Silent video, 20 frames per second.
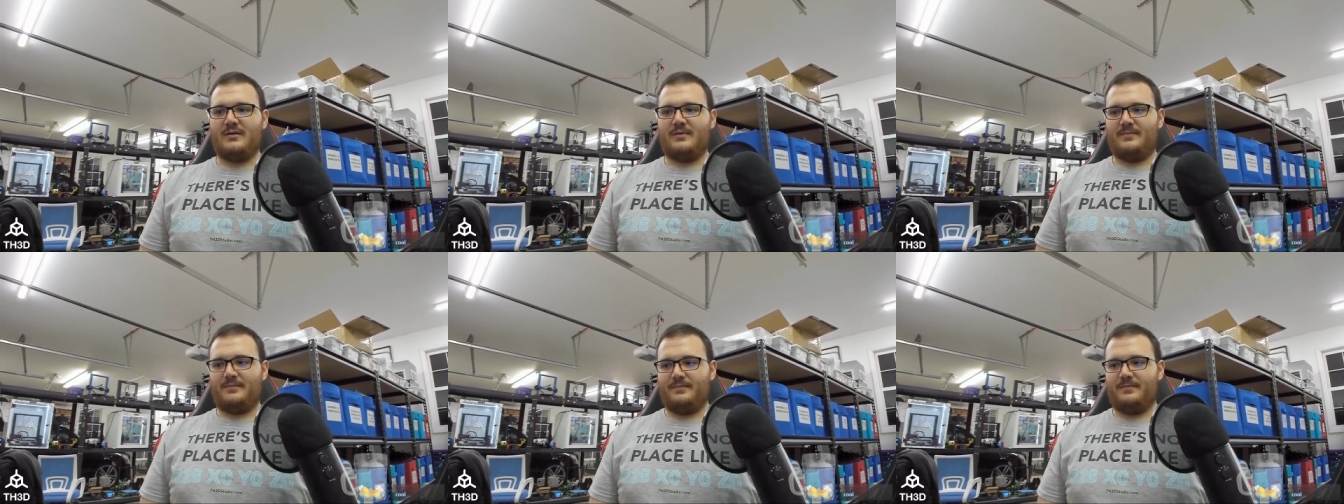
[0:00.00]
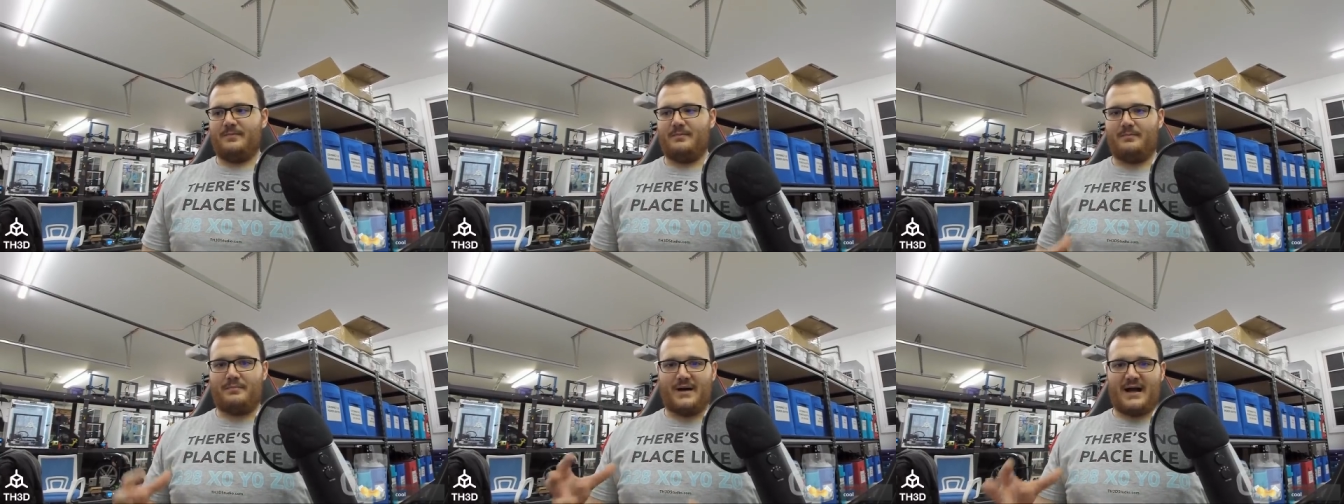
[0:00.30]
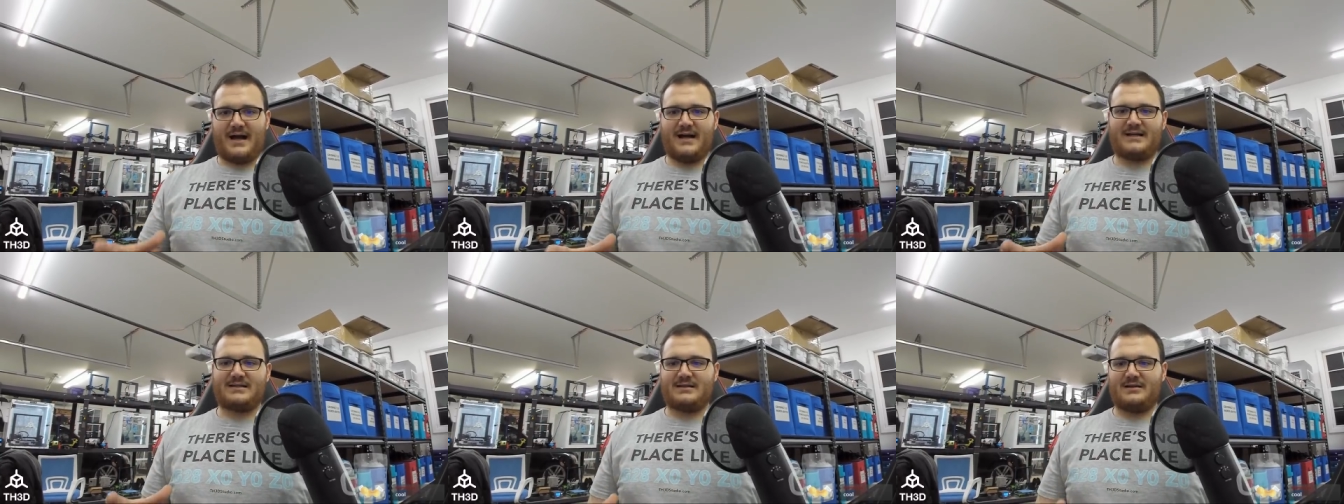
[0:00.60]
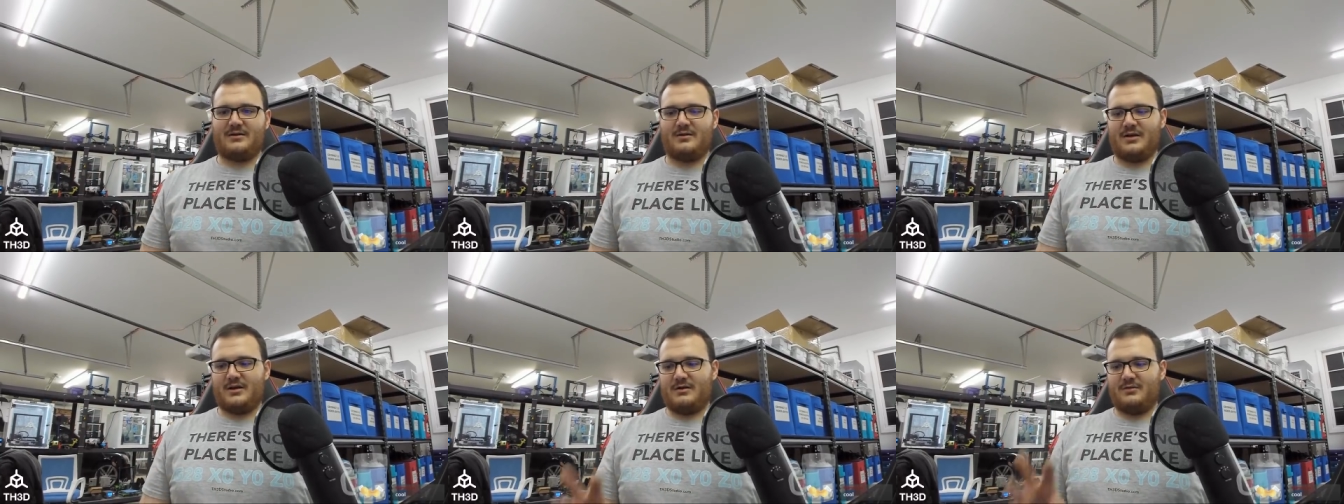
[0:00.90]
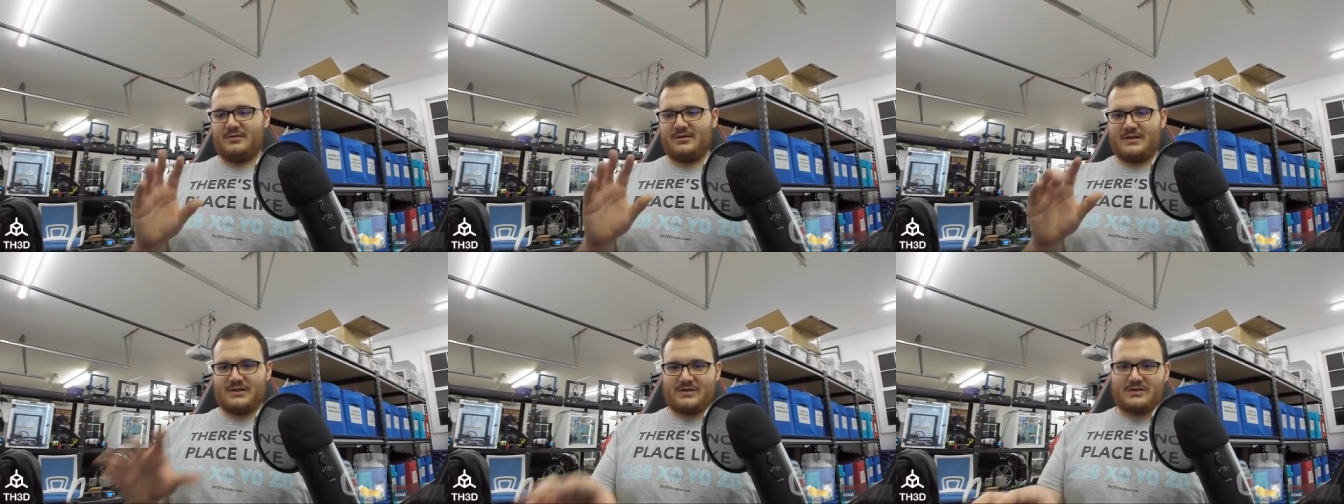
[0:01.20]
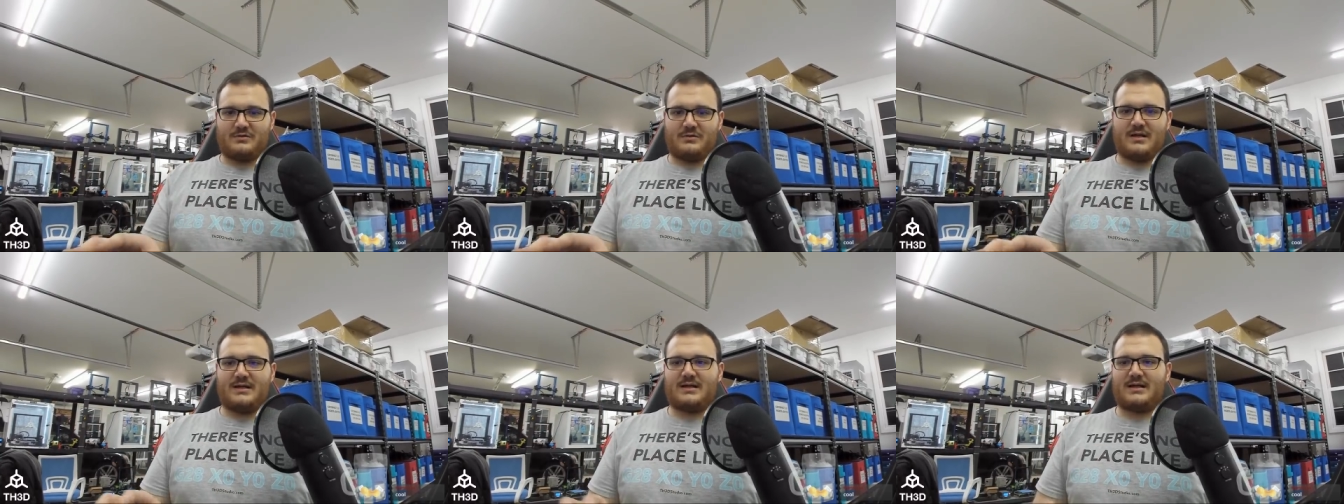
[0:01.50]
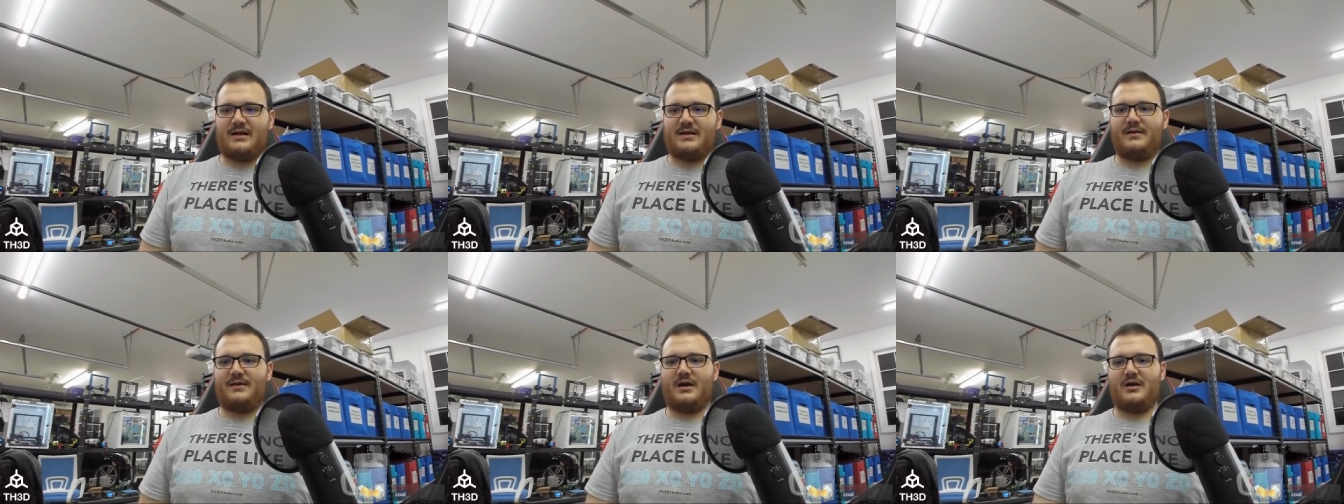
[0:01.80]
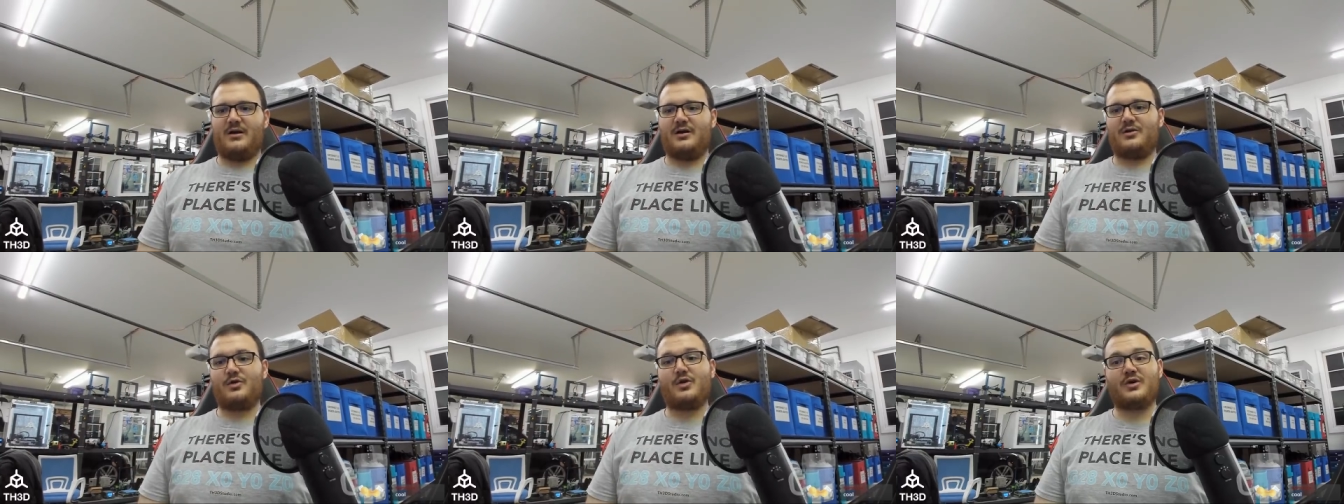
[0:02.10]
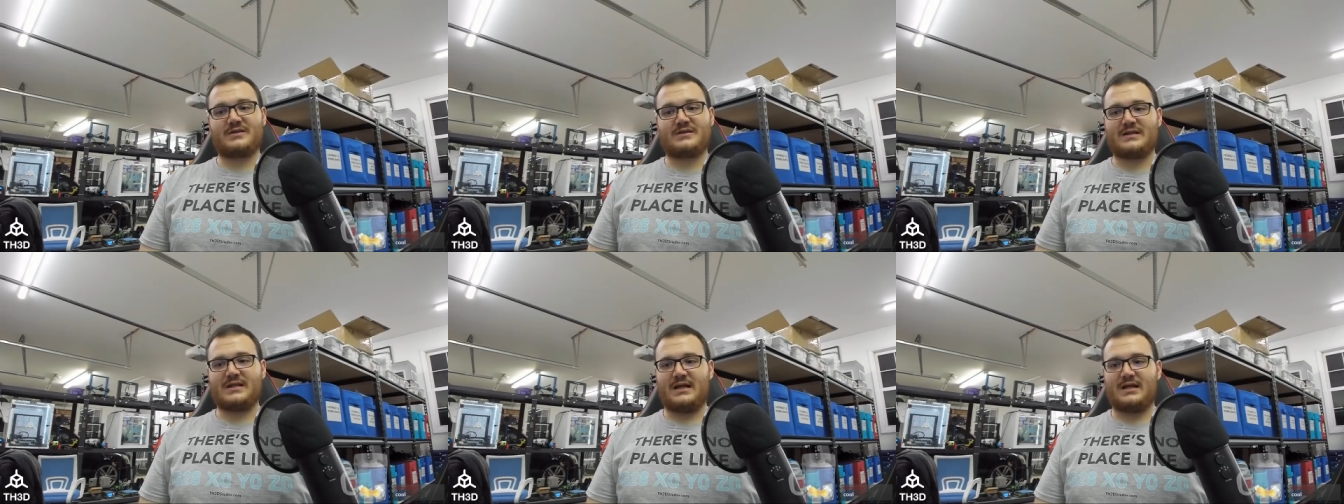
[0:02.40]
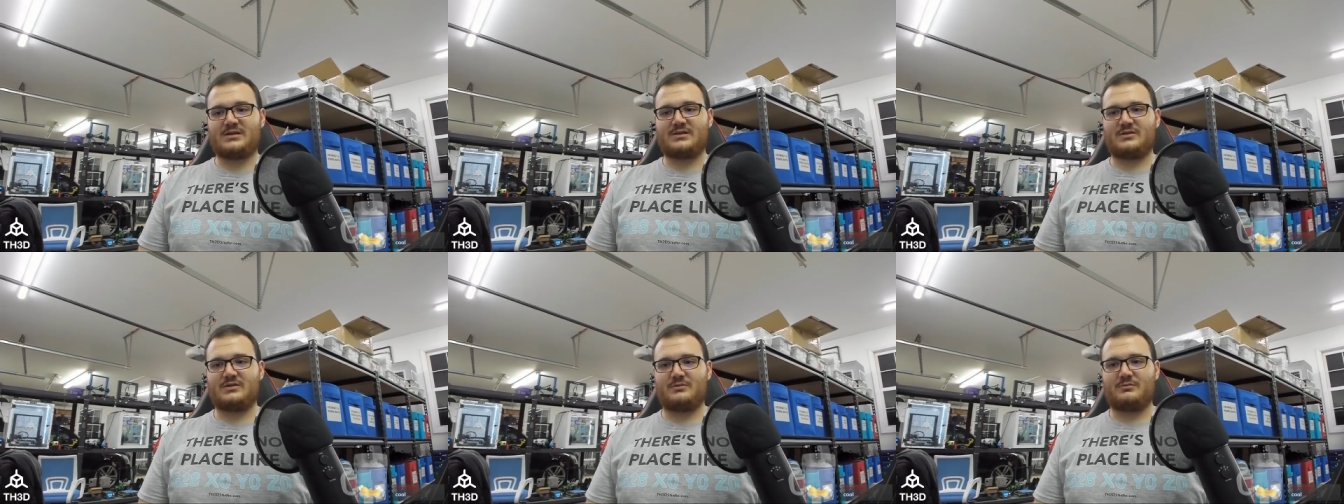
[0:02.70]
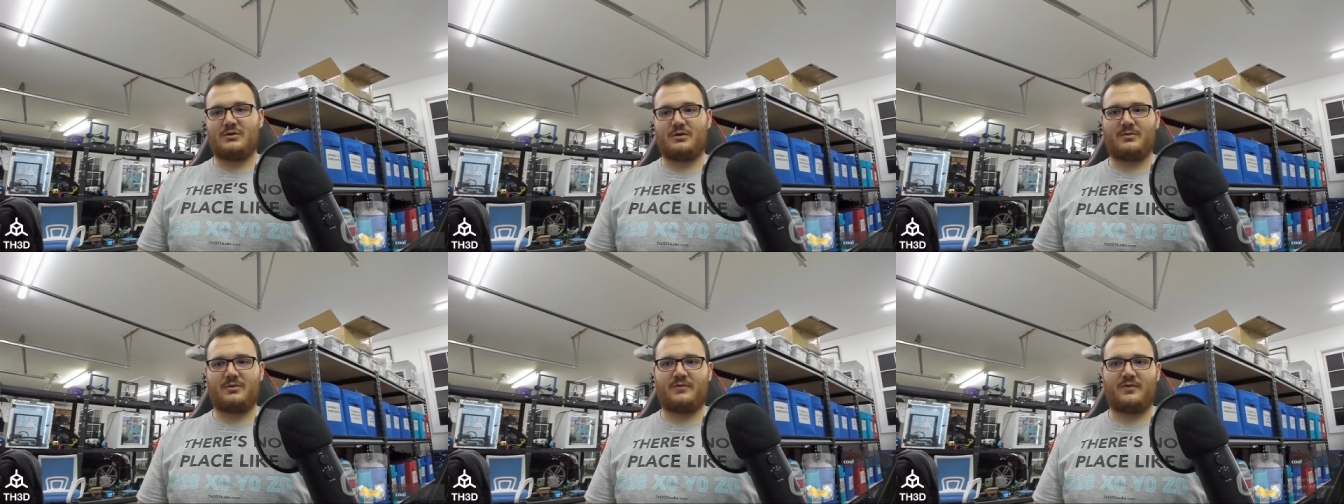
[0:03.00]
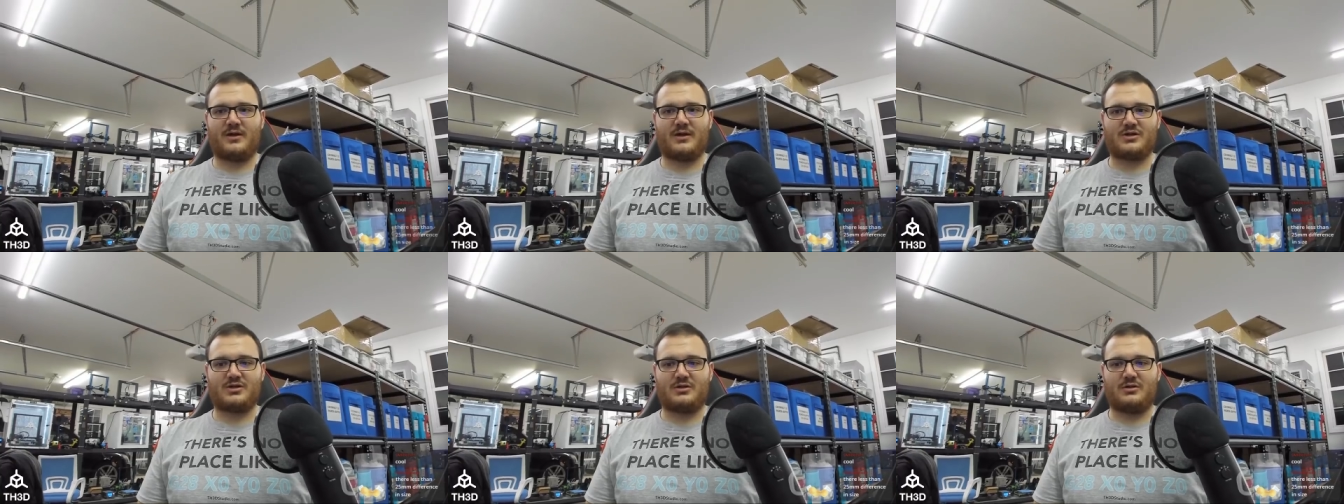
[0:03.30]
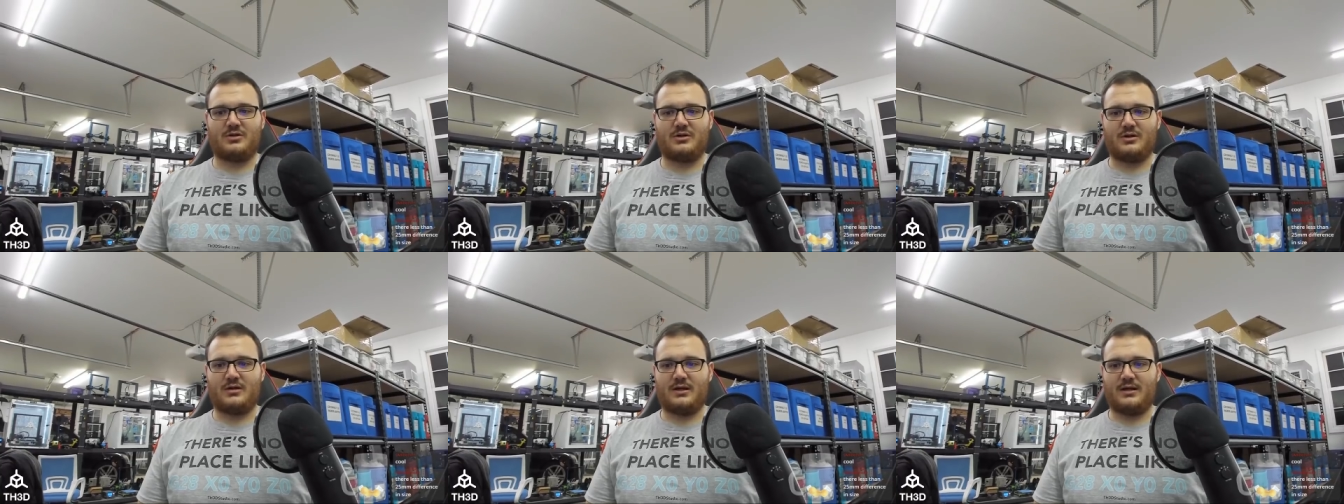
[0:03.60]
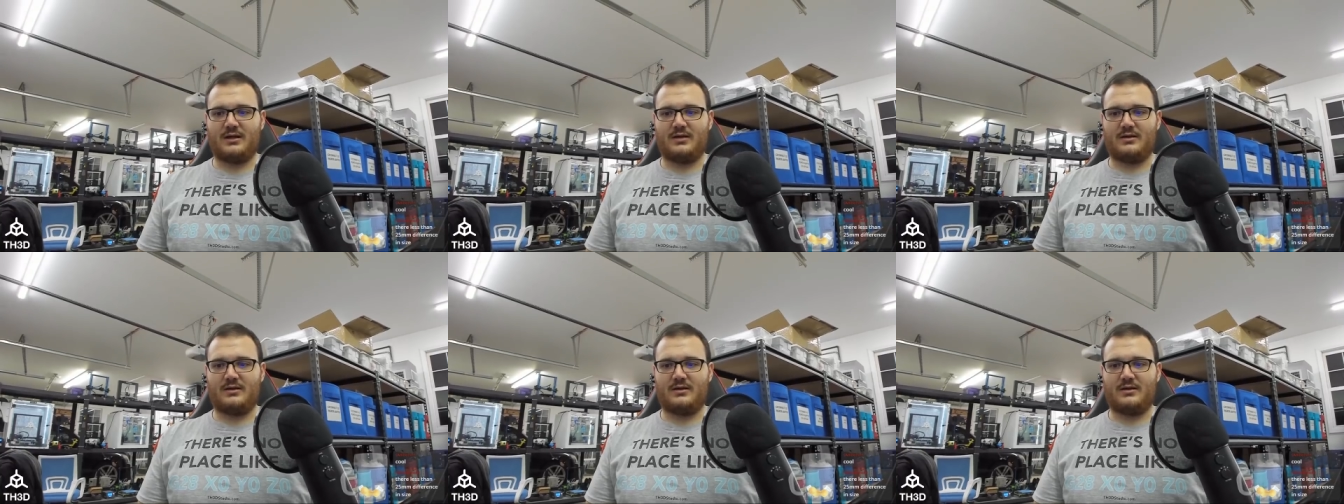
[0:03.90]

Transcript: box area with the screen down there. It looks nicer. It's more professional looking.